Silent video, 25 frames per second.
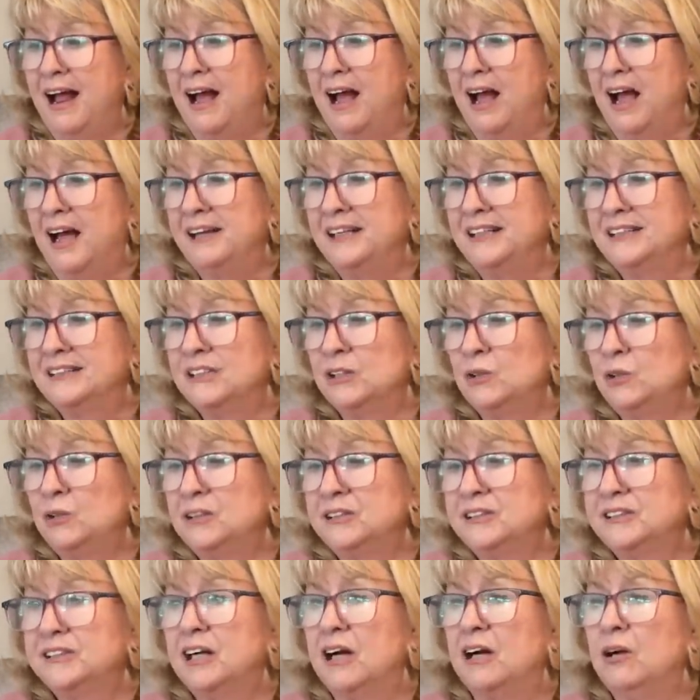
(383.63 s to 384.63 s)
And it's
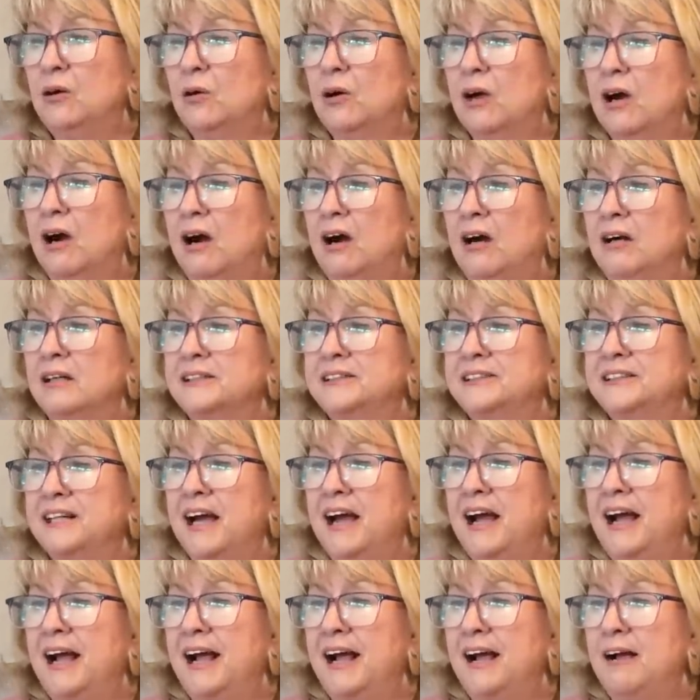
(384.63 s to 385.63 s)
also got
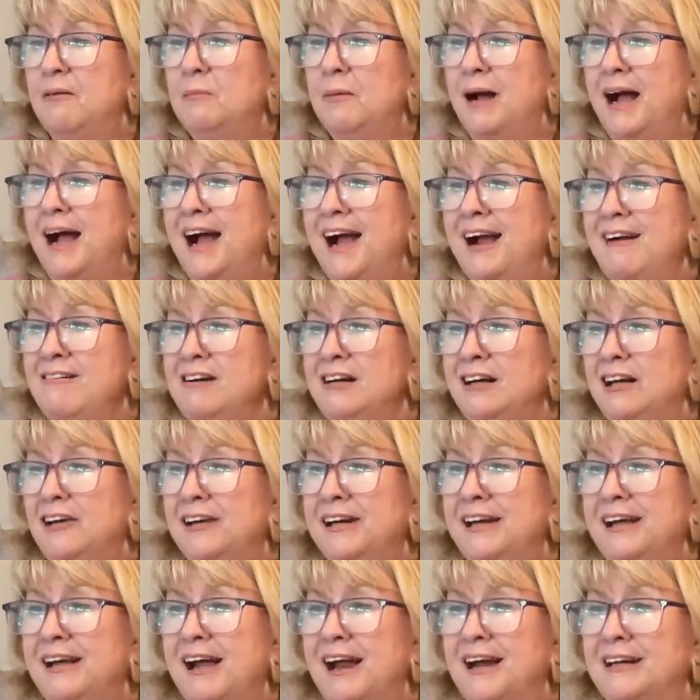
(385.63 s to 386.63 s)

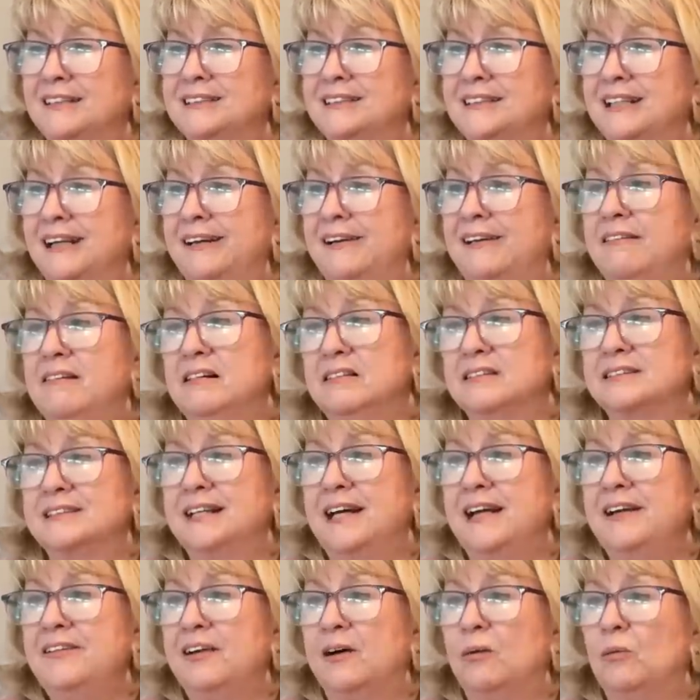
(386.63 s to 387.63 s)
hyaluronic acid. I can't
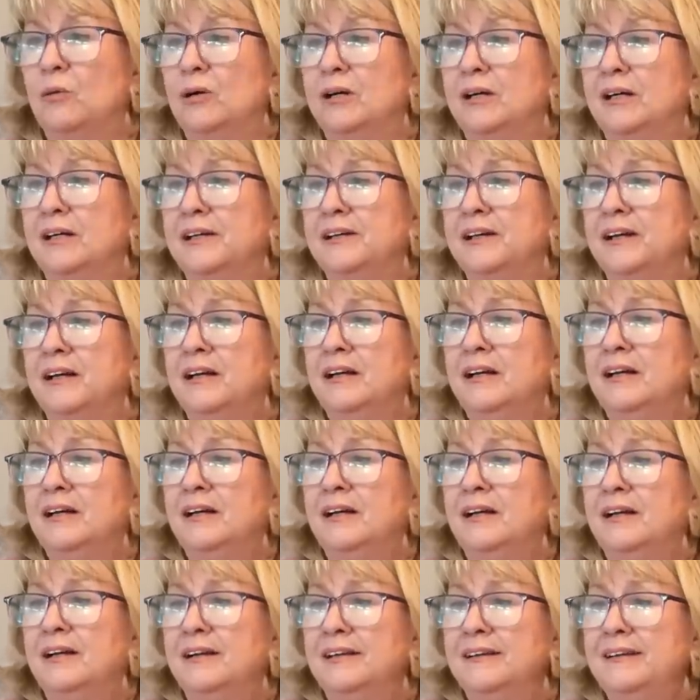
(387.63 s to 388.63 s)
say that word.
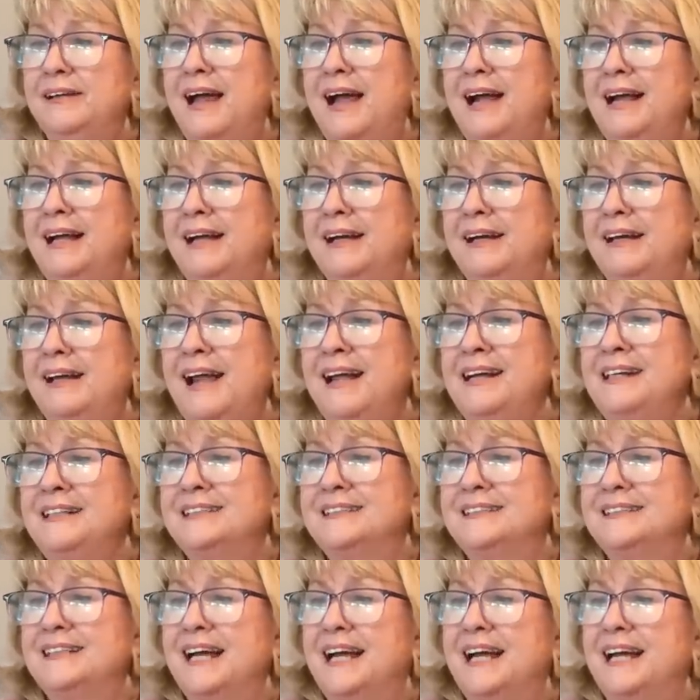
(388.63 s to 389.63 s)

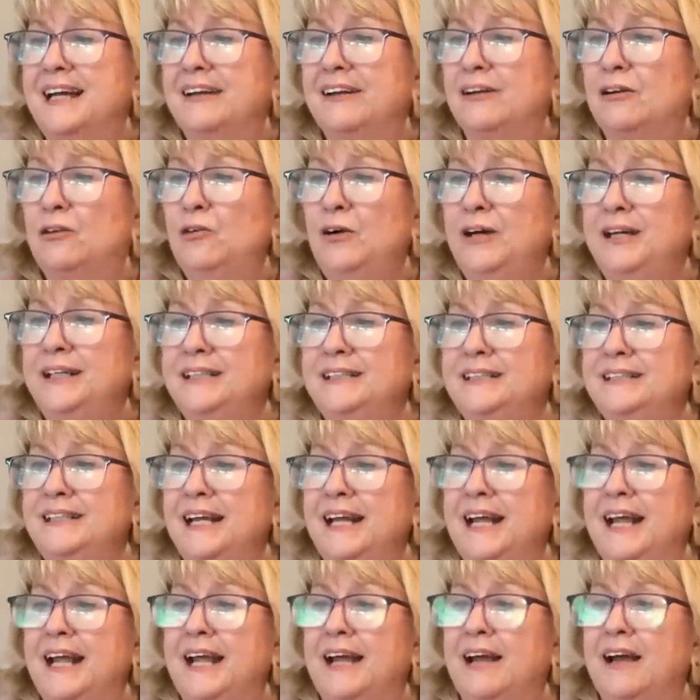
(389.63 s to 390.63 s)
Niacin, green
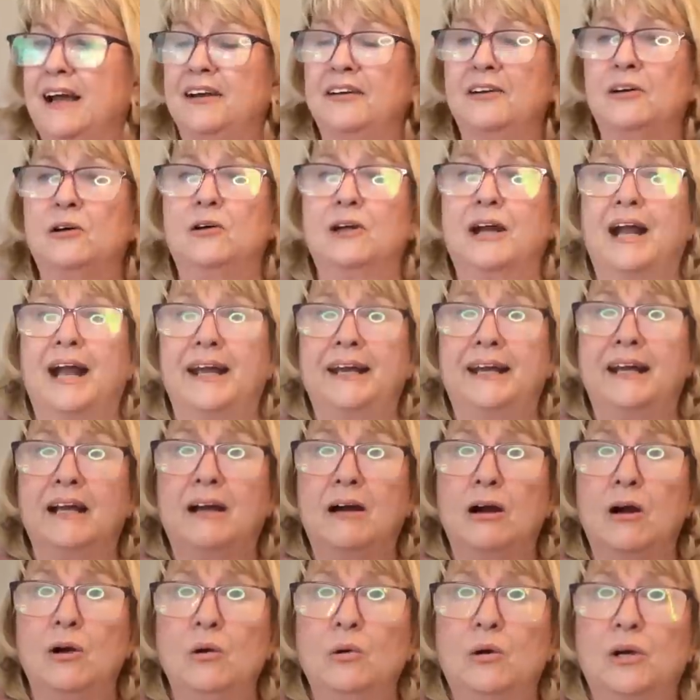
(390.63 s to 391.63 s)
tea, and organic
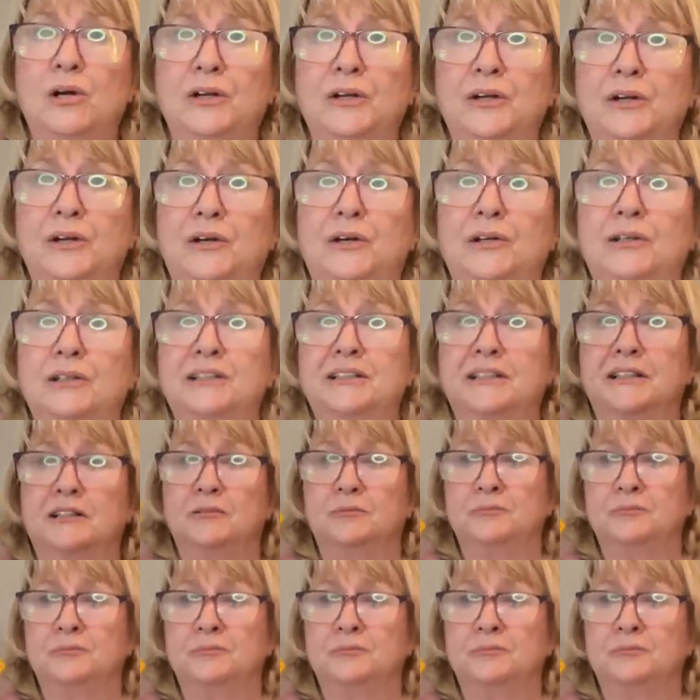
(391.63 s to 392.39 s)
coconut.